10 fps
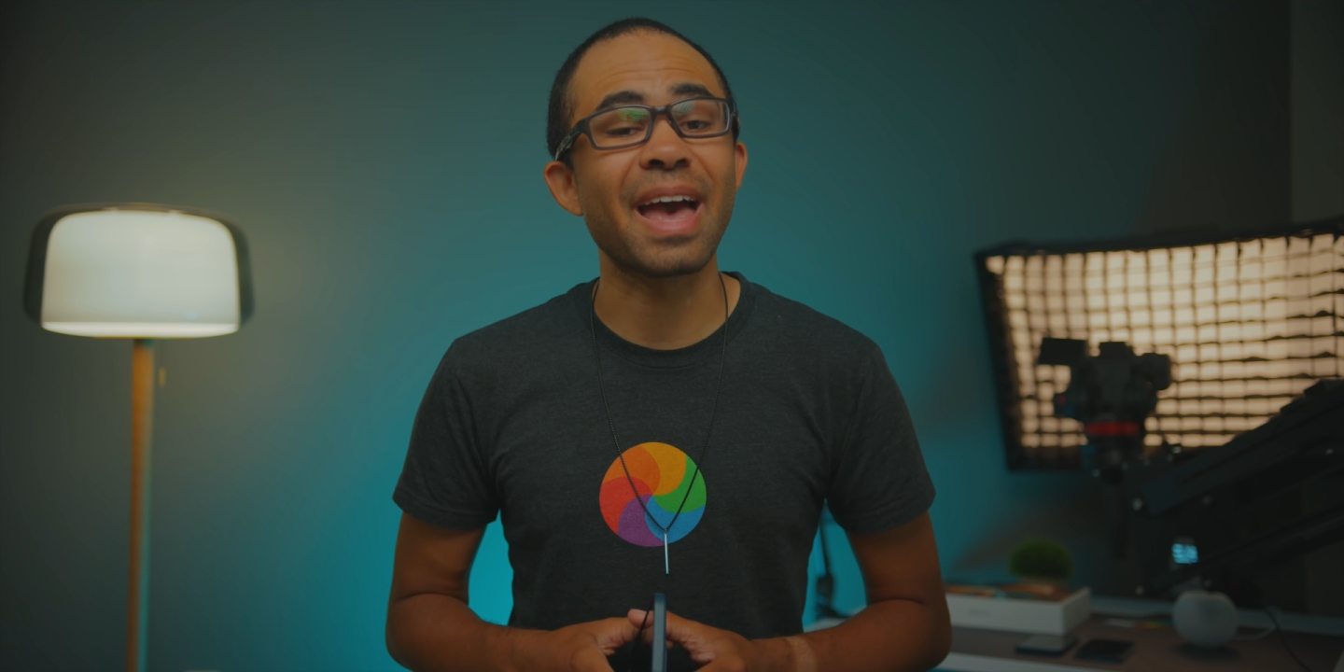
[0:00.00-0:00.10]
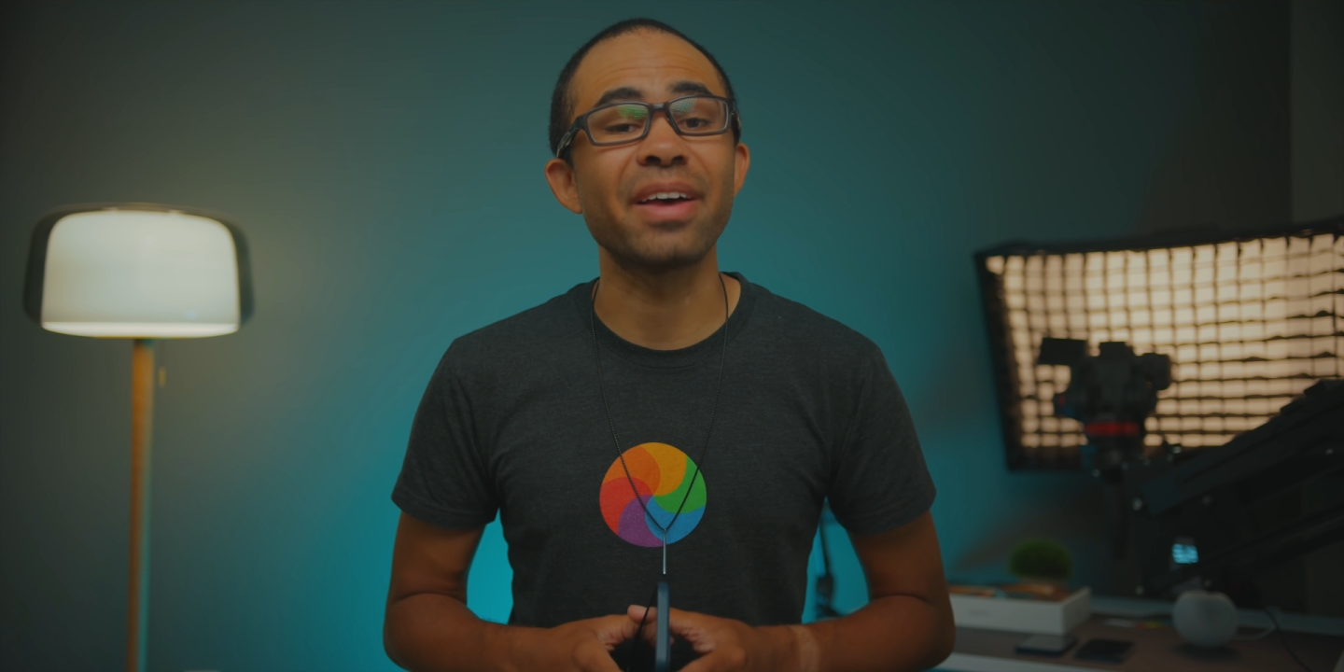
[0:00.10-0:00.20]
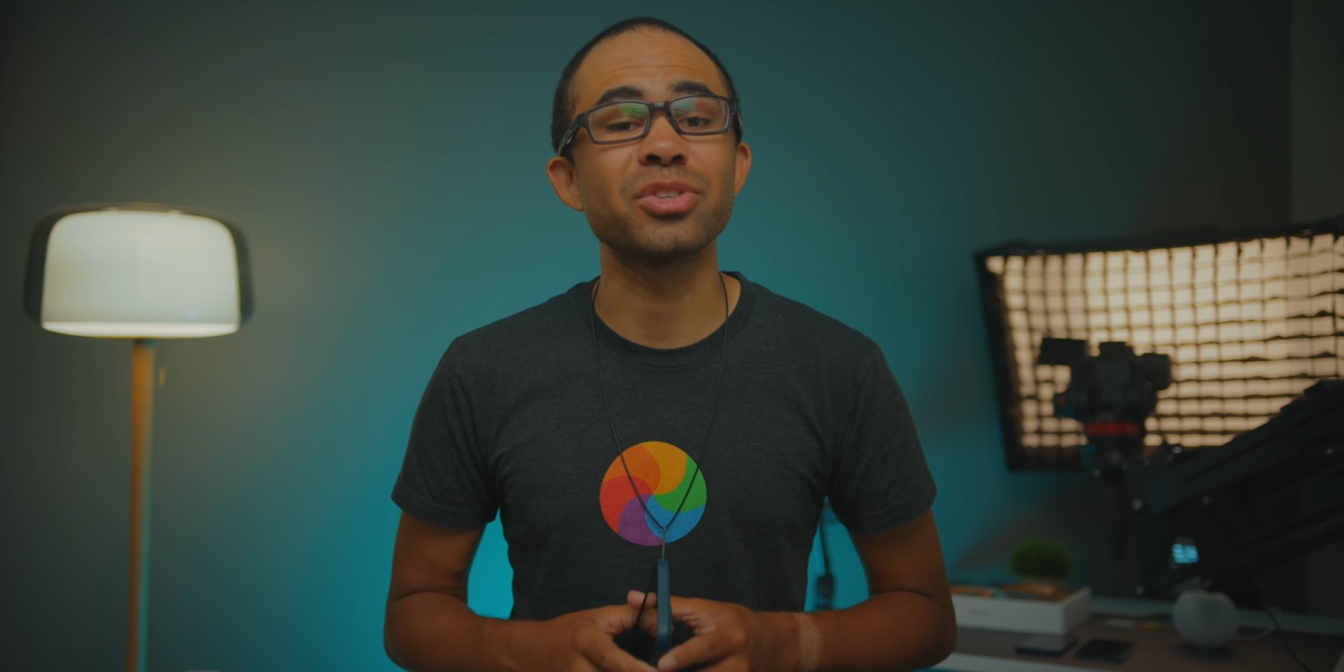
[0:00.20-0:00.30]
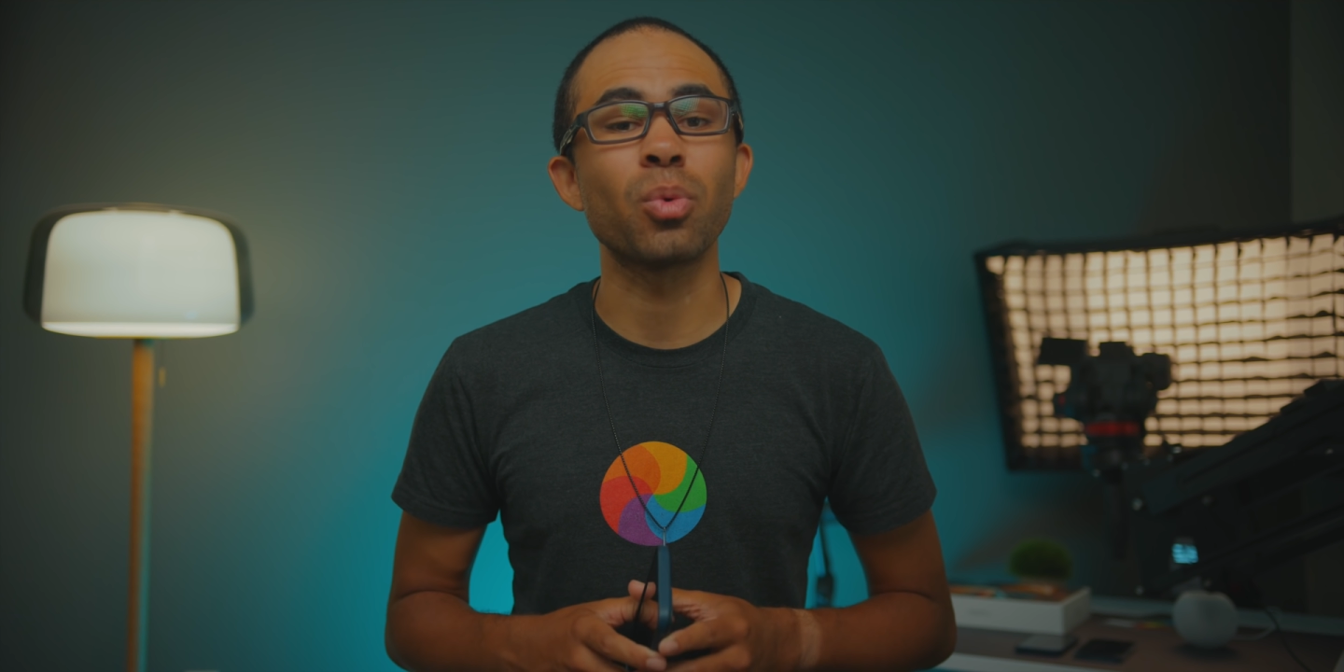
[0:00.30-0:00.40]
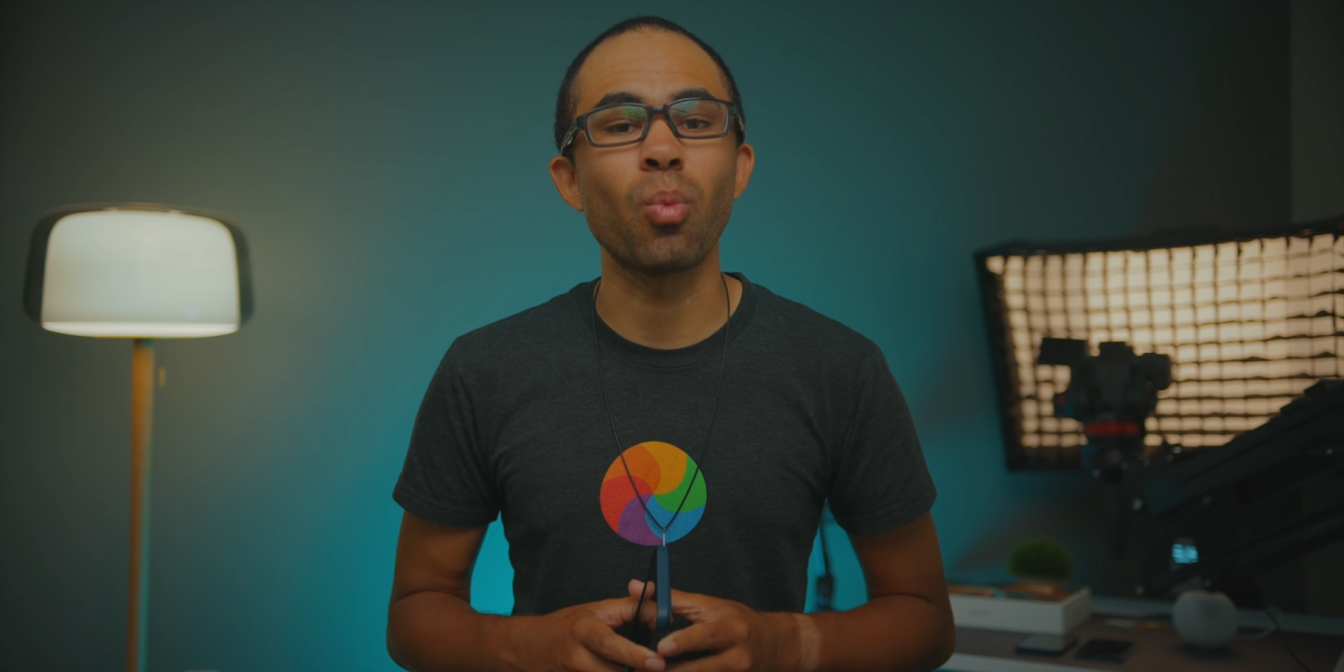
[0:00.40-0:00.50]

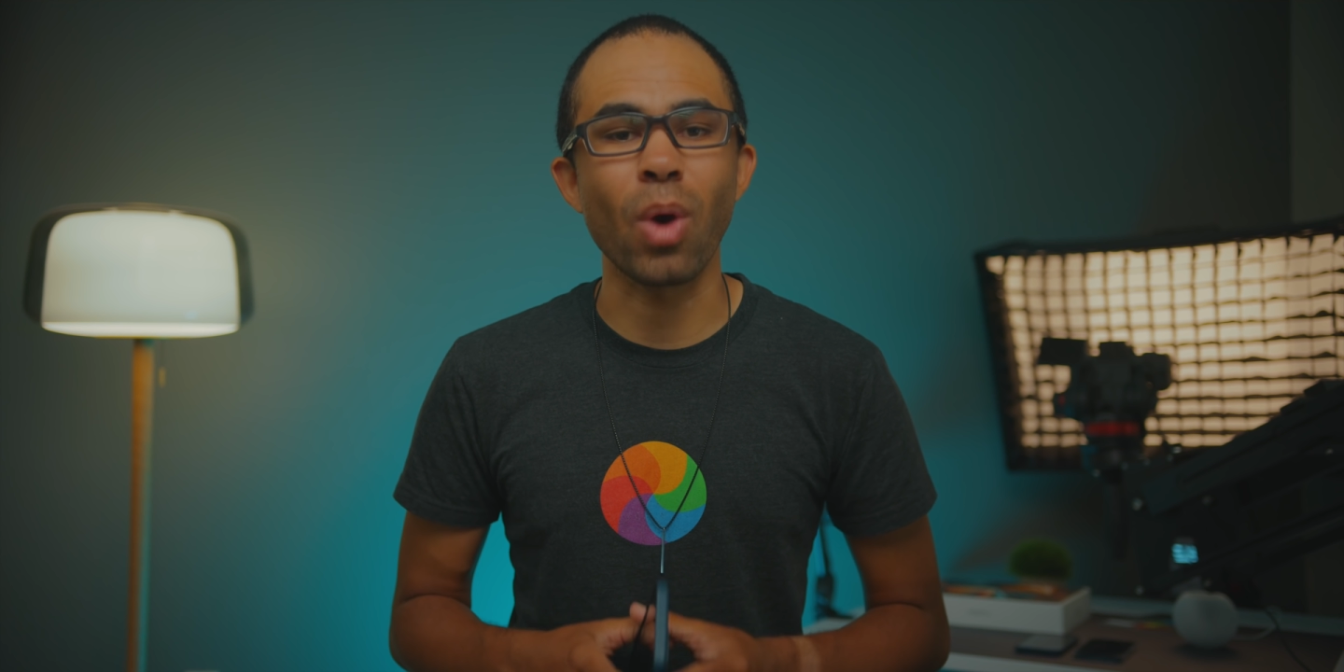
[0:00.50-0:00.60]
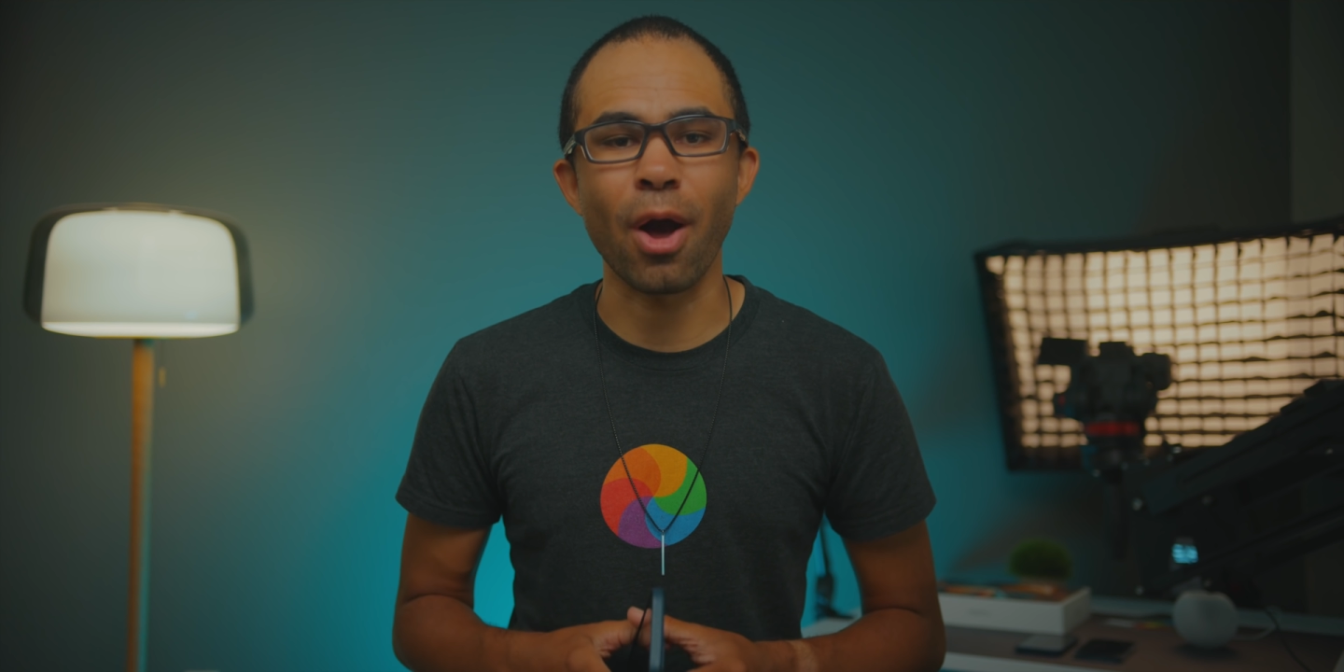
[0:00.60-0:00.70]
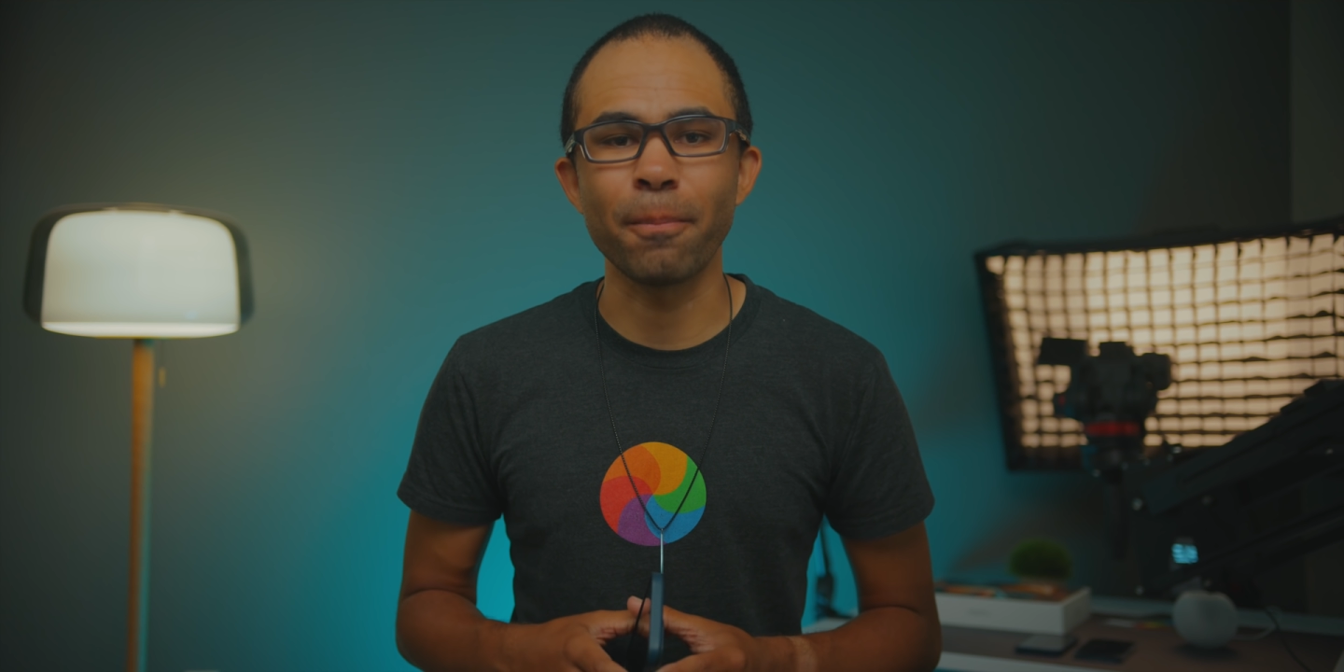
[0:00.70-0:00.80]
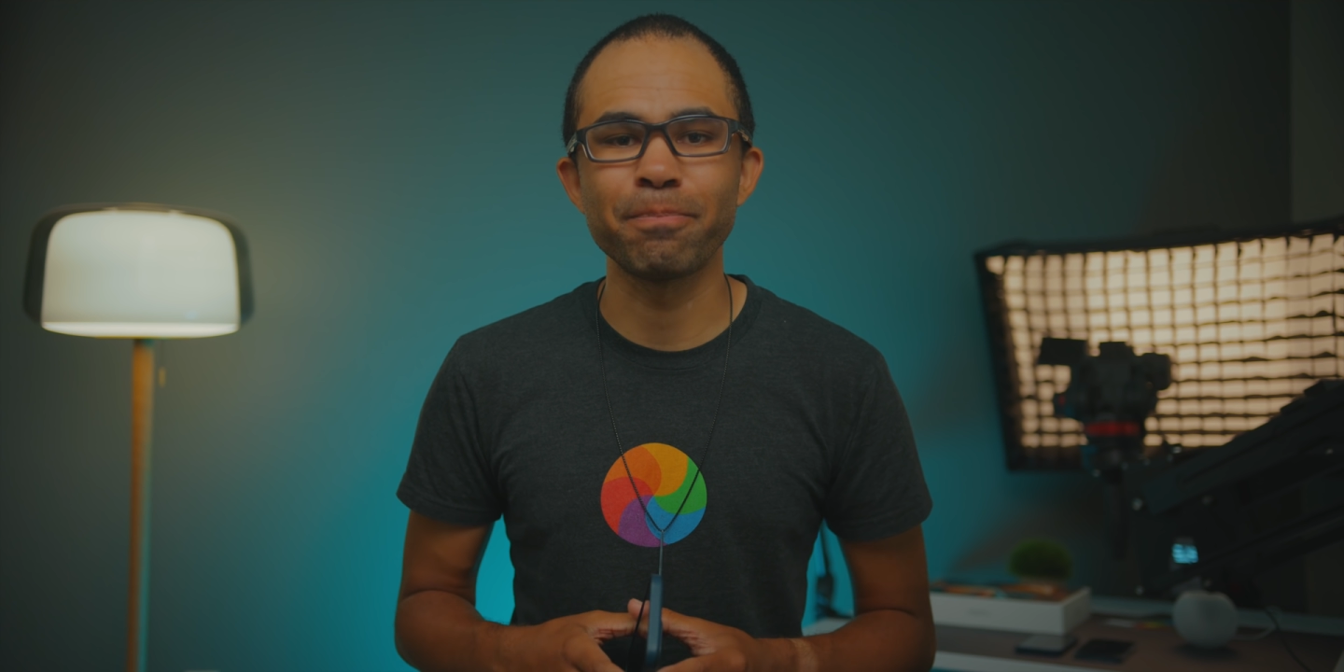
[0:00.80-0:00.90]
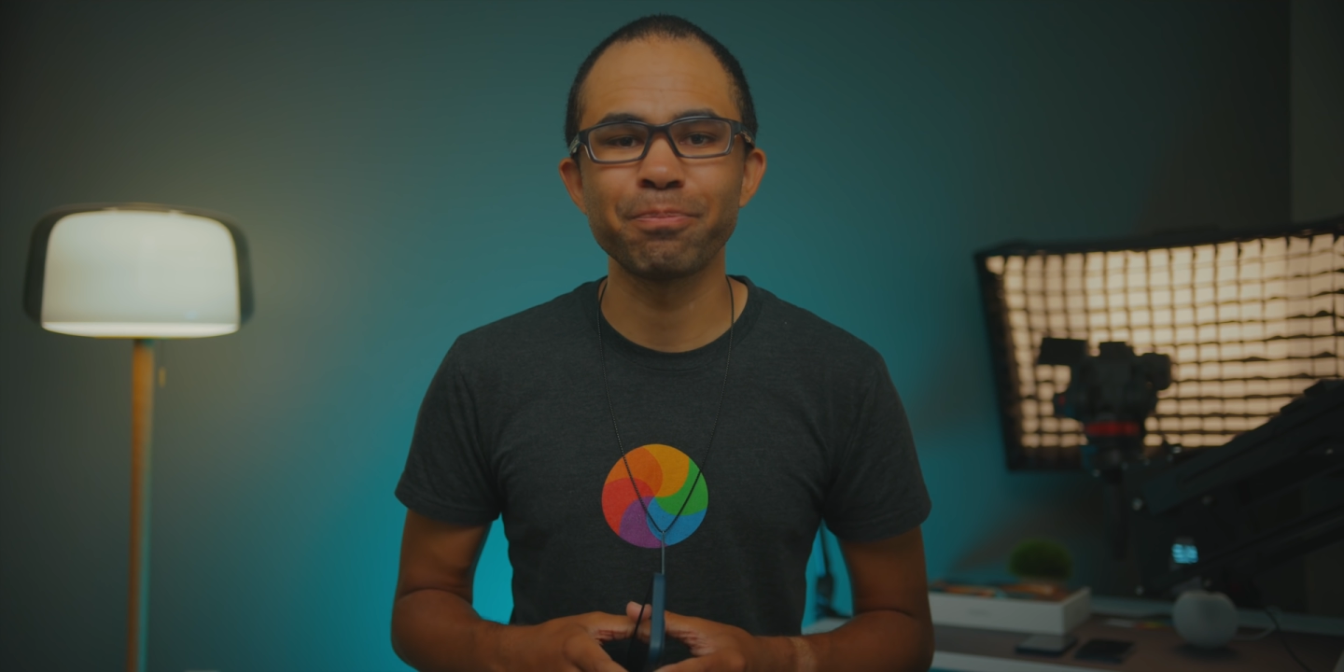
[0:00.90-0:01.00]
as well.